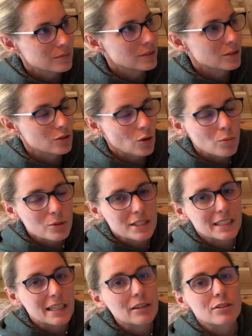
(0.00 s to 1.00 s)
there's almost a
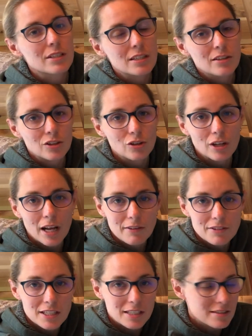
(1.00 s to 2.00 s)
guarantee that you're going to have
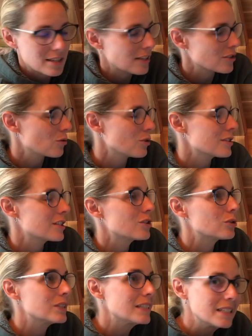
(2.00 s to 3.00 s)
to take a stats course, and
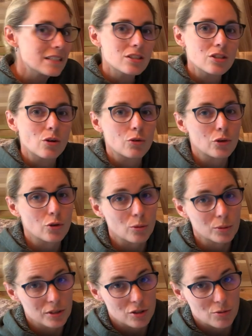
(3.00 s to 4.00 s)
you'll need to know the
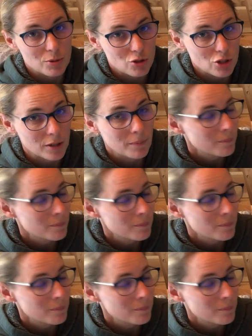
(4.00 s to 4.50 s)
normal distribution.